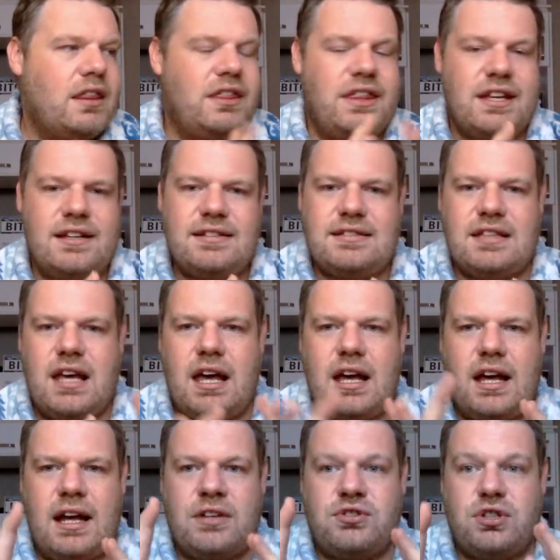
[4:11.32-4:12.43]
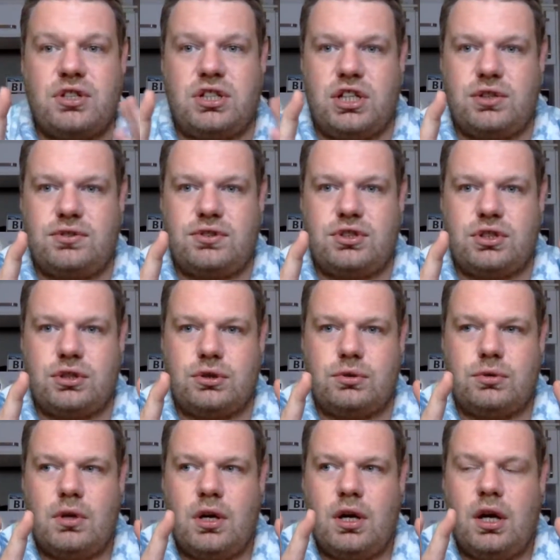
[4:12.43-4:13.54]
this introduced you
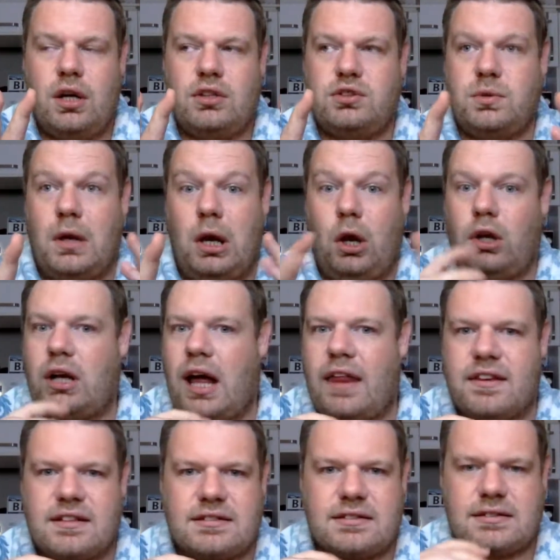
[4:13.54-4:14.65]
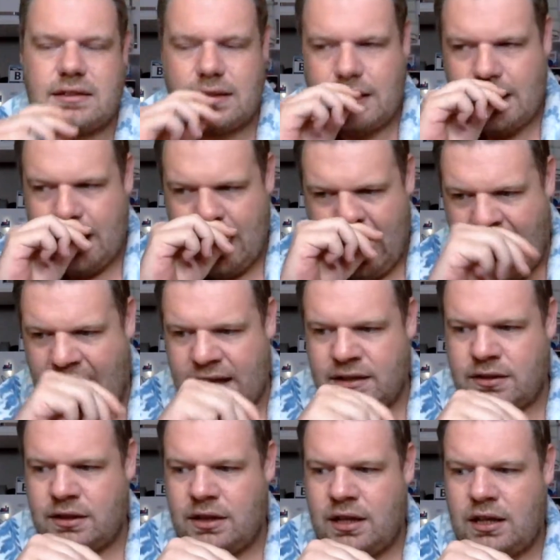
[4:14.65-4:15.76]
to a lot others, and
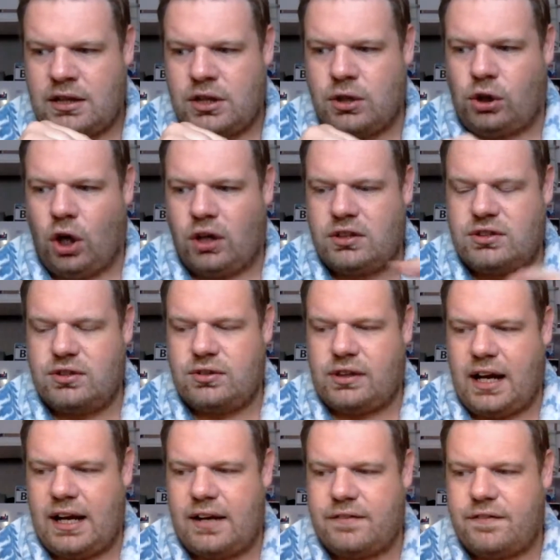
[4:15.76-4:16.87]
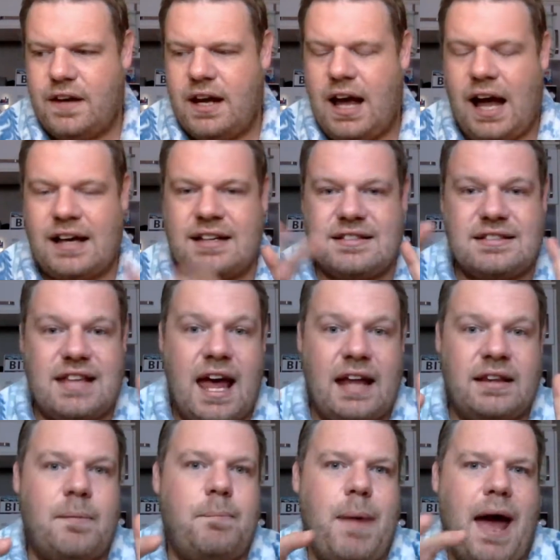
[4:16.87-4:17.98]
you got to kind of understand
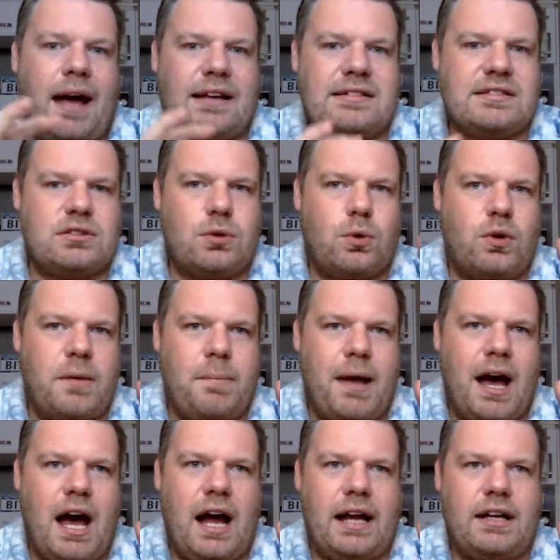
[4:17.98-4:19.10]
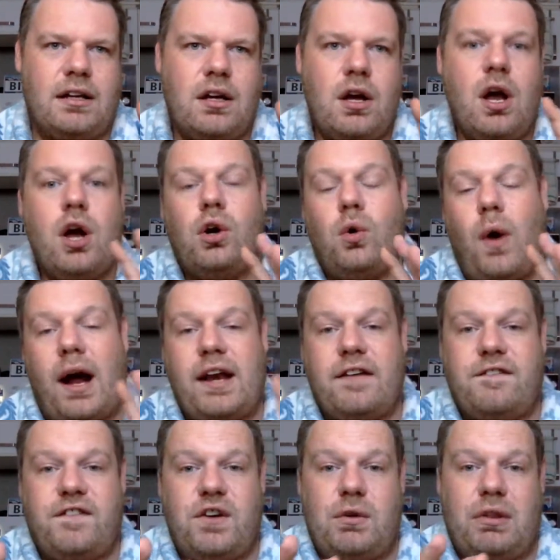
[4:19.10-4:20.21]
the backstory behind quite a
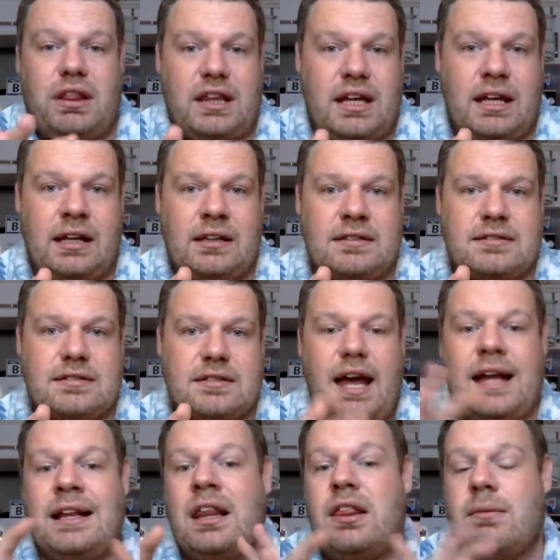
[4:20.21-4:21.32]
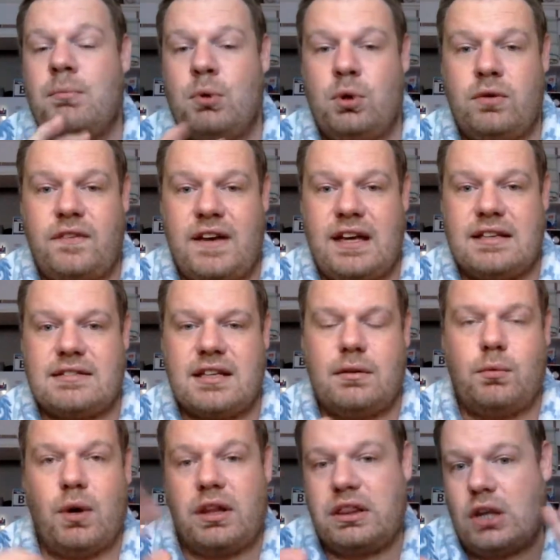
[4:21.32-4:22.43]
few things in the movies
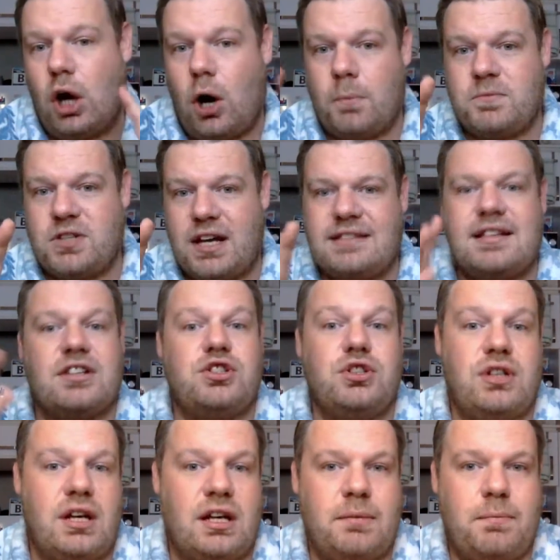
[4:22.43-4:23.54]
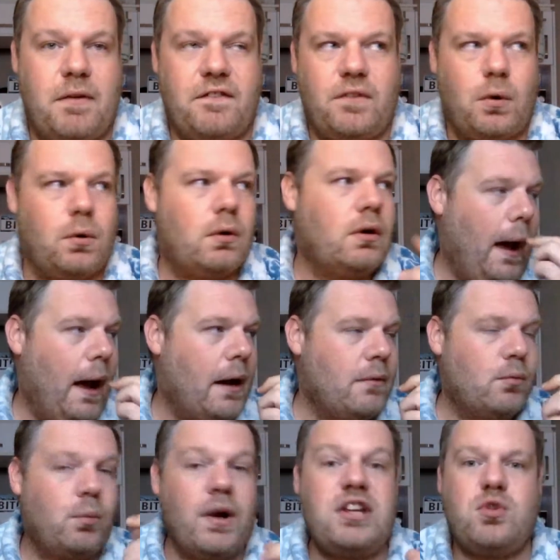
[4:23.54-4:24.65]
with the objects that you didn't before,
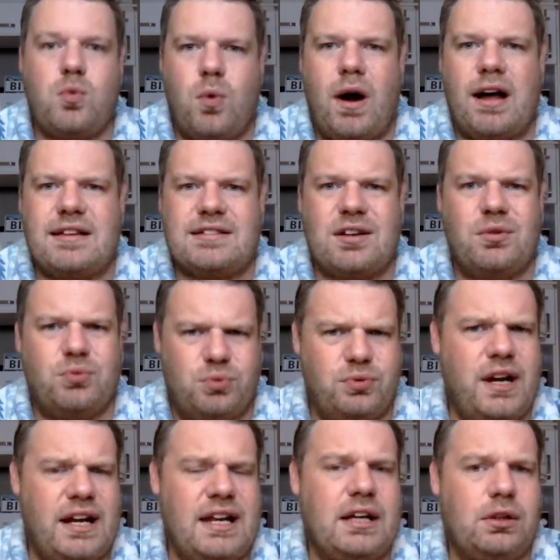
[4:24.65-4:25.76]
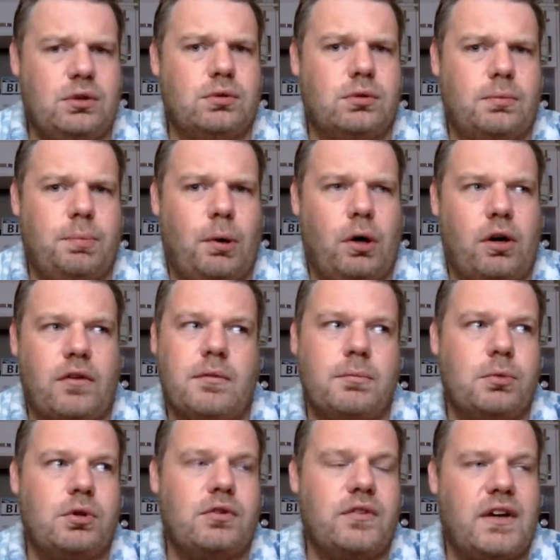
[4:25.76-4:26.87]
which was a really cool part of the
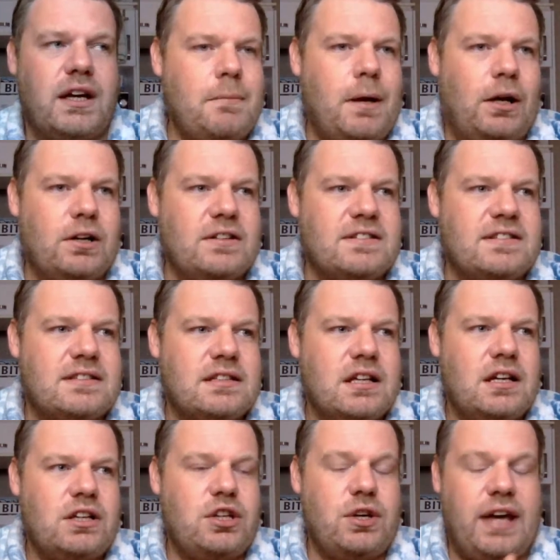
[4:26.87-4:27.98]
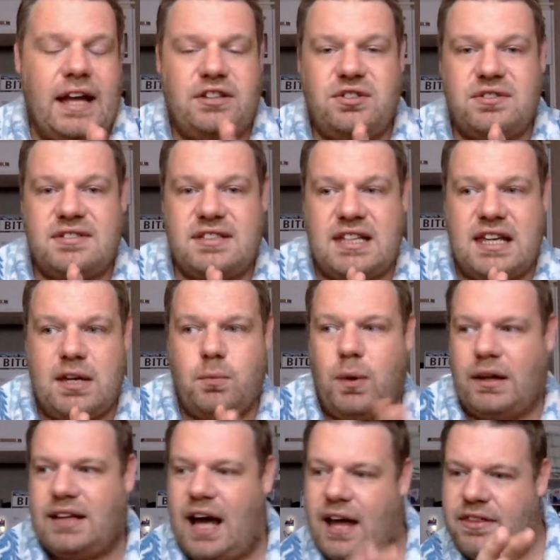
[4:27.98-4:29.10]
movie, because you get to see what
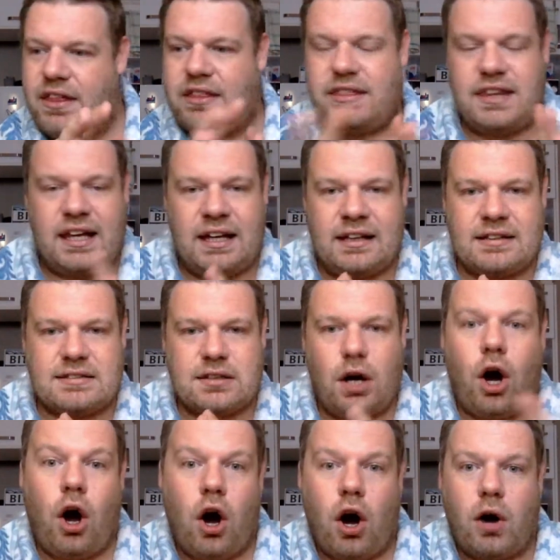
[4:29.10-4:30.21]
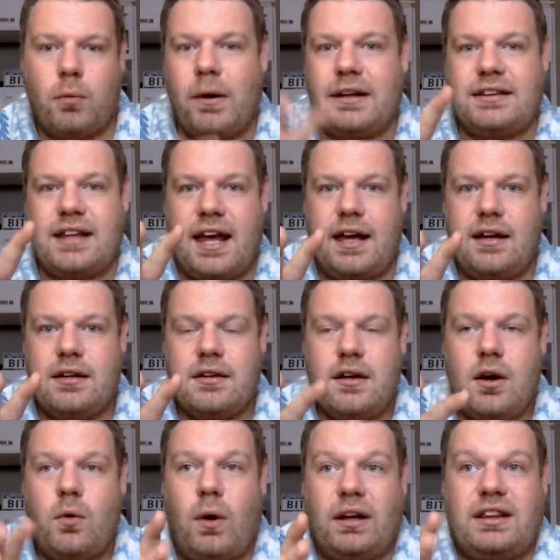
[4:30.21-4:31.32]
the other things are, what
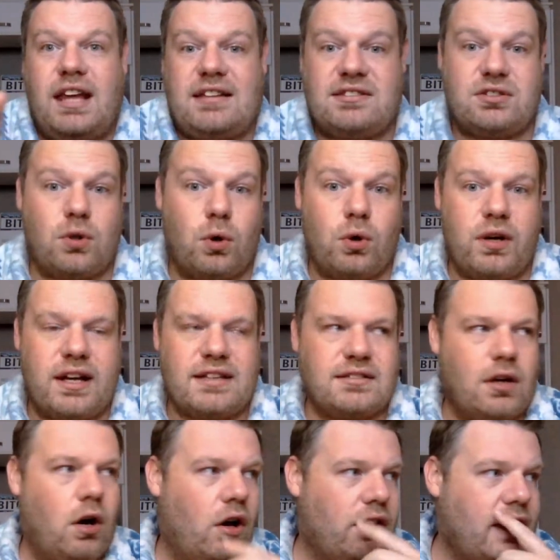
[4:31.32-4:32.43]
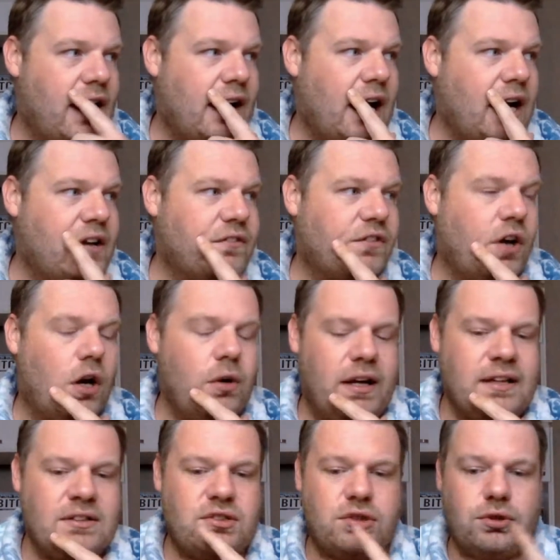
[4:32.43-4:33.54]
their stories are. They kind of go
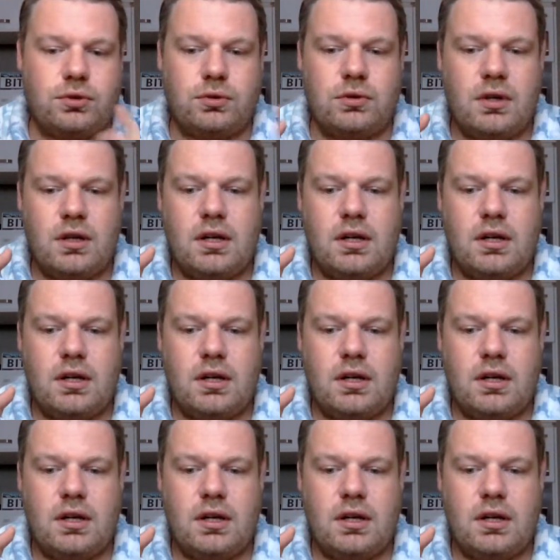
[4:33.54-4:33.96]
into